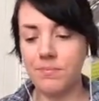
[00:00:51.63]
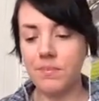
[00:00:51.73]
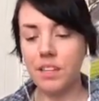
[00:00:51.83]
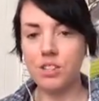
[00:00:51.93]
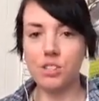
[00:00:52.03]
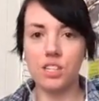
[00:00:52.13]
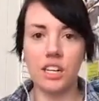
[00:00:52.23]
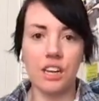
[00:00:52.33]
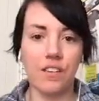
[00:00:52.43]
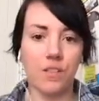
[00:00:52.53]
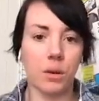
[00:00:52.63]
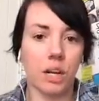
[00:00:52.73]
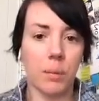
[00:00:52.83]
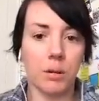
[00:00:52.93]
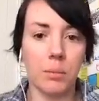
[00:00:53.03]
So it's going to give everyone a
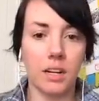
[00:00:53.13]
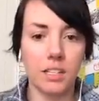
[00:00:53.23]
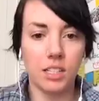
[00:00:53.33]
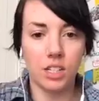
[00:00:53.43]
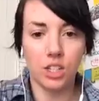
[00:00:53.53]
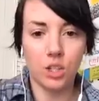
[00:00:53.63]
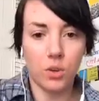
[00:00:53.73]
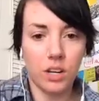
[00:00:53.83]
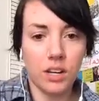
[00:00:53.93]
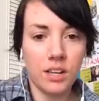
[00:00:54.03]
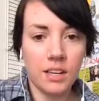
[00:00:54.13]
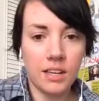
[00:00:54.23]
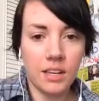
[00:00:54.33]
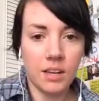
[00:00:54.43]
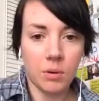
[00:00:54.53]
couple of minutes to join
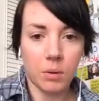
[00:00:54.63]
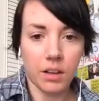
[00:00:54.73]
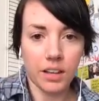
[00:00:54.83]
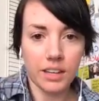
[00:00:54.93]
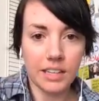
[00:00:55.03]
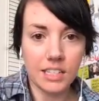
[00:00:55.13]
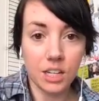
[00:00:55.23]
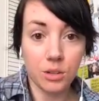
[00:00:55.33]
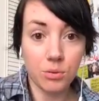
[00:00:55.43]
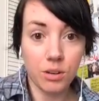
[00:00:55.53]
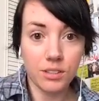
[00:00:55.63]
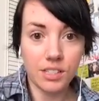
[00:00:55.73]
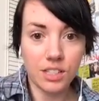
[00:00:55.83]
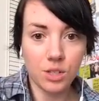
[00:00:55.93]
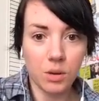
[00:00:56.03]
while I continue
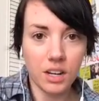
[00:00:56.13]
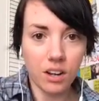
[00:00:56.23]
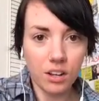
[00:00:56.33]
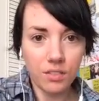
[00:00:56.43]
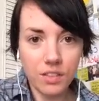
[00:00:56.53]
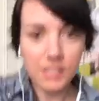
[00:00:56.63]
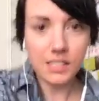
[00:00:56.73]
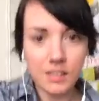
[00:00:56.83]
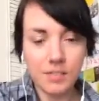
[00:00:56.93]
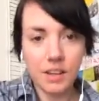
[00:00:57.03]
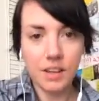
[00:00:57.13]
situating all of this stuff.